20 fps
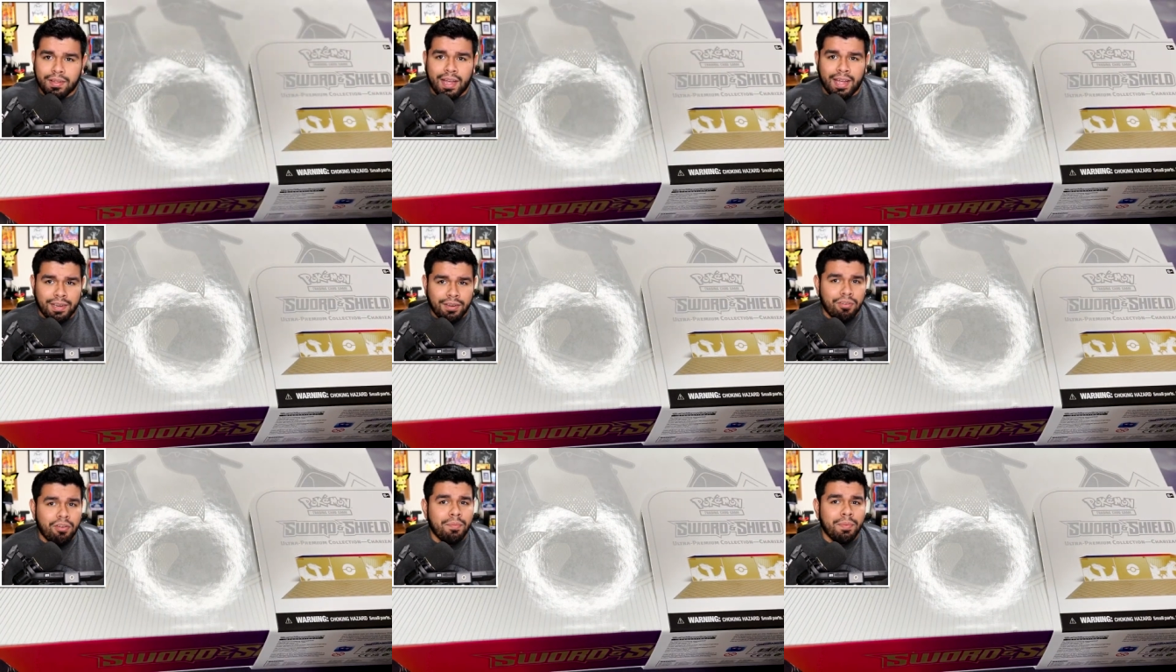
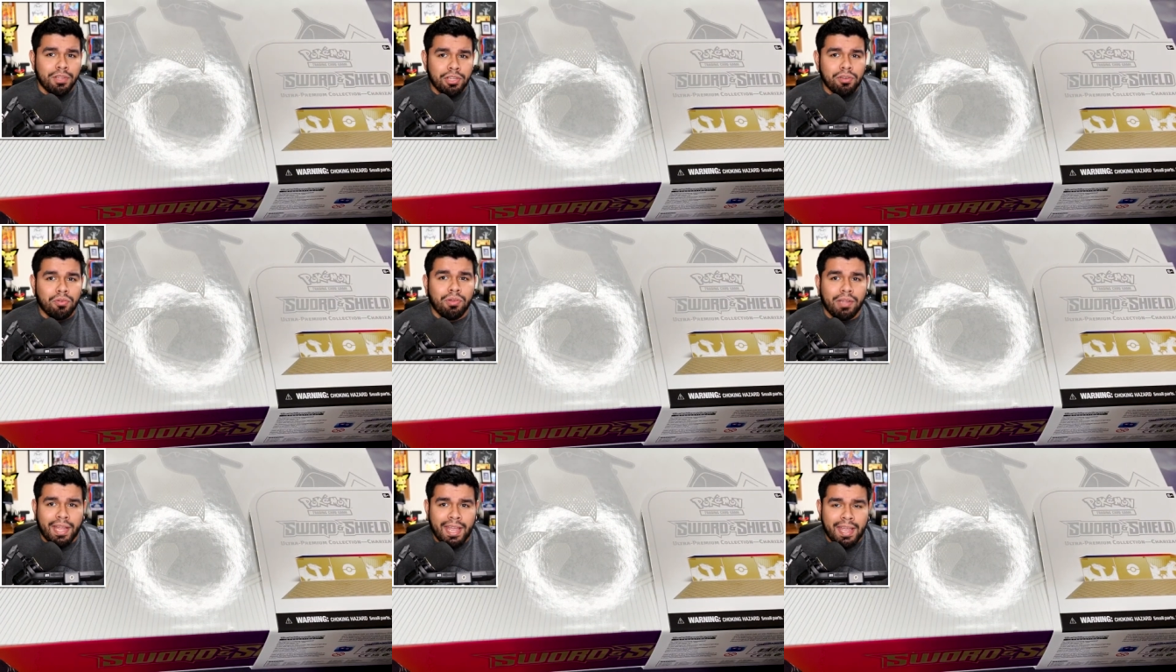I'm a
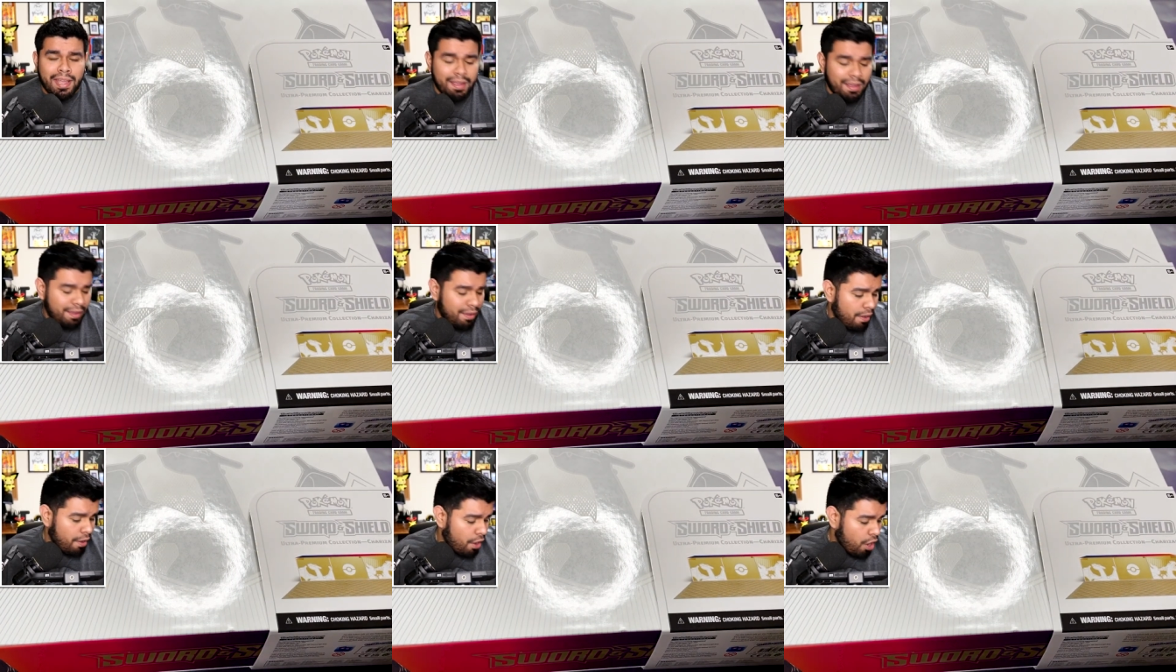little
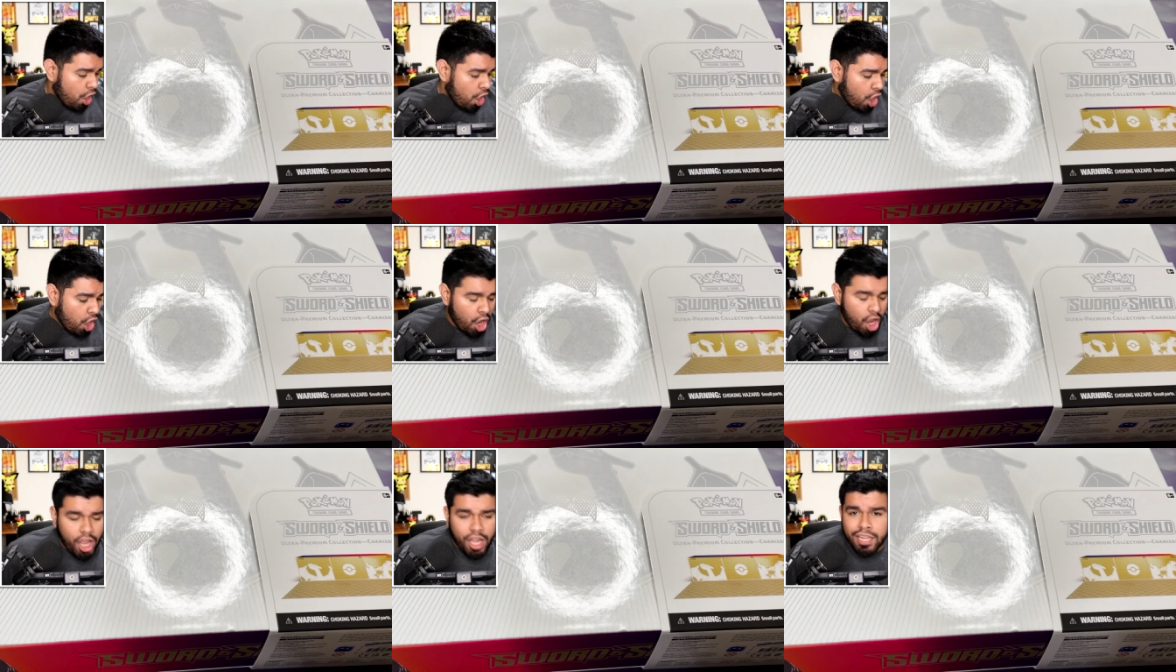late.
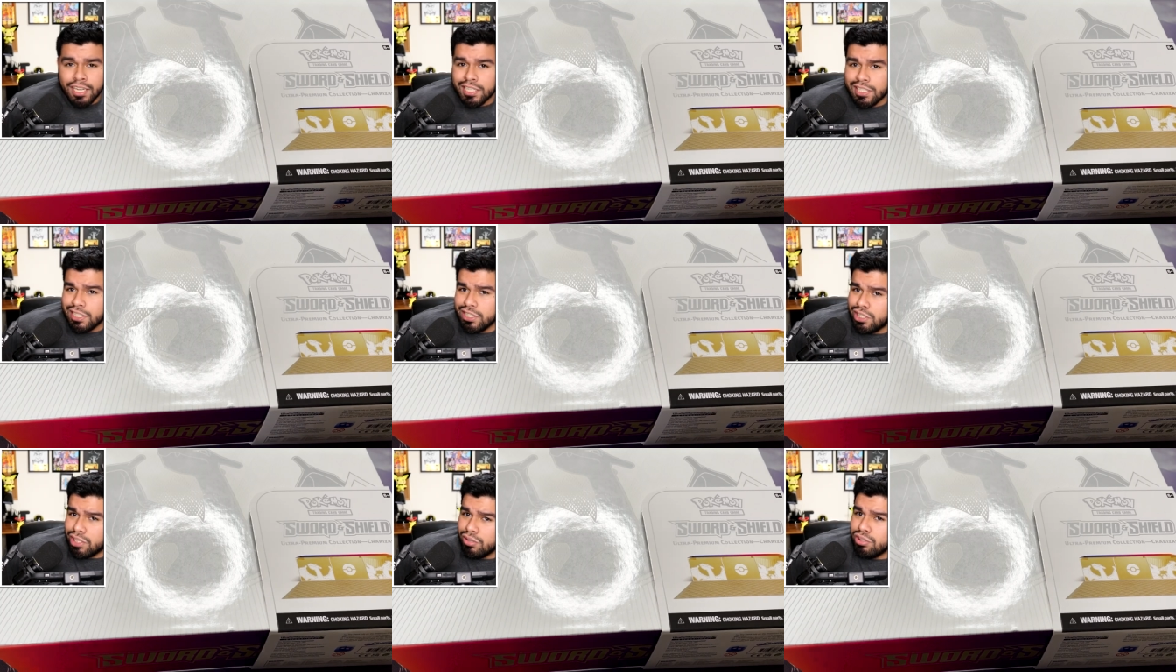
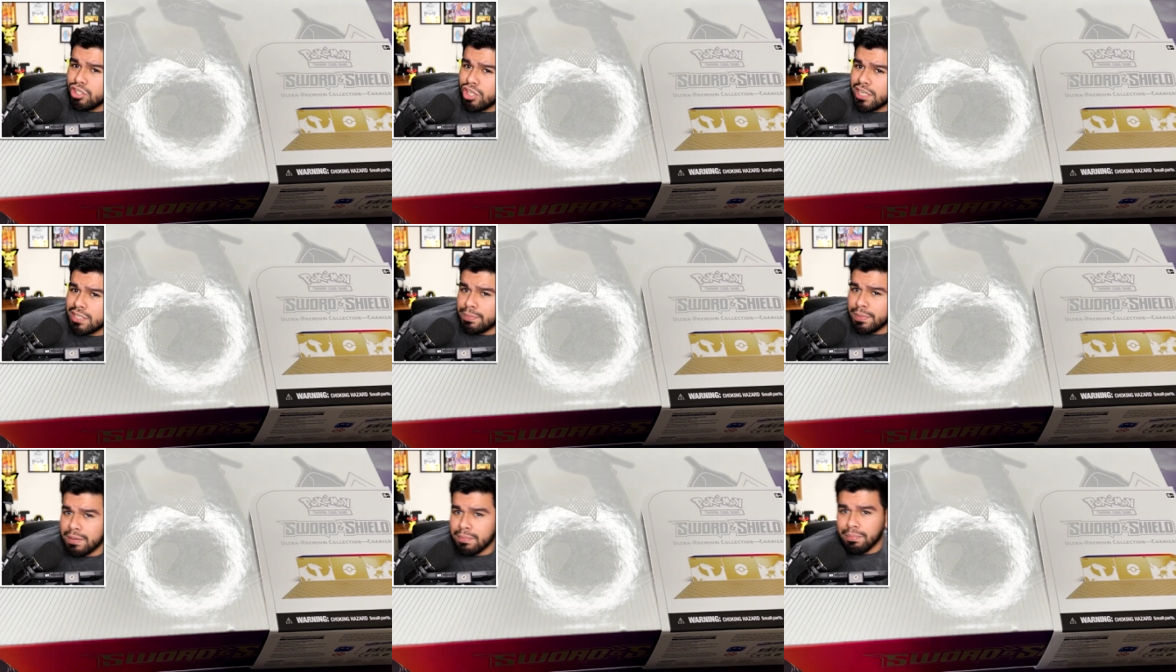Don't
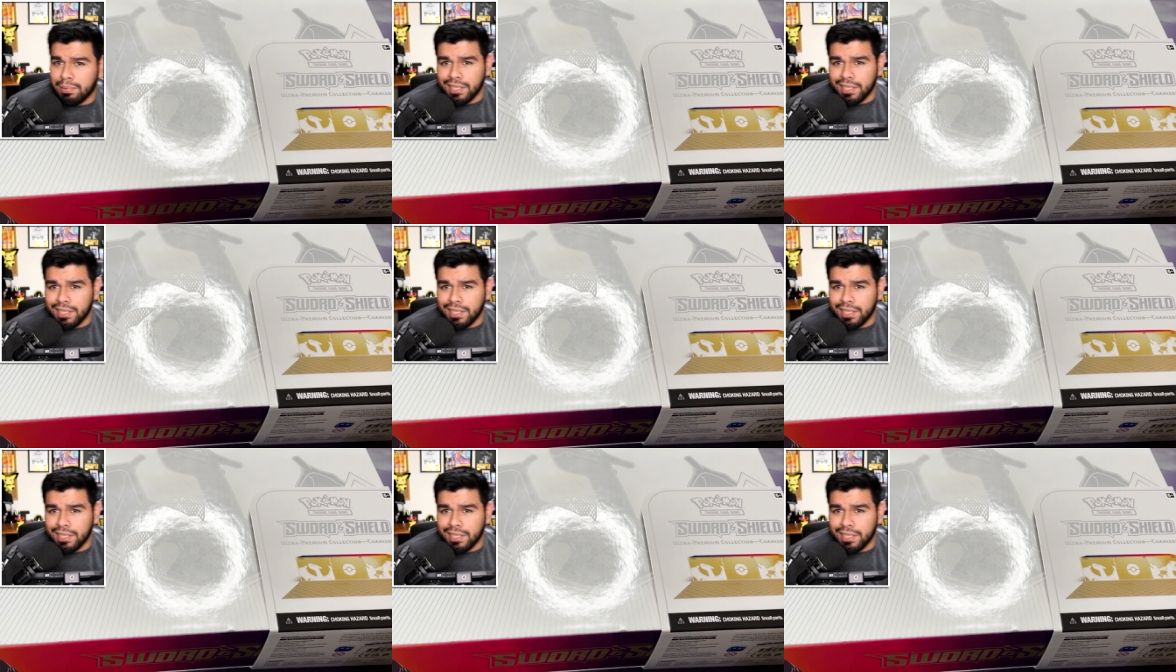judge me,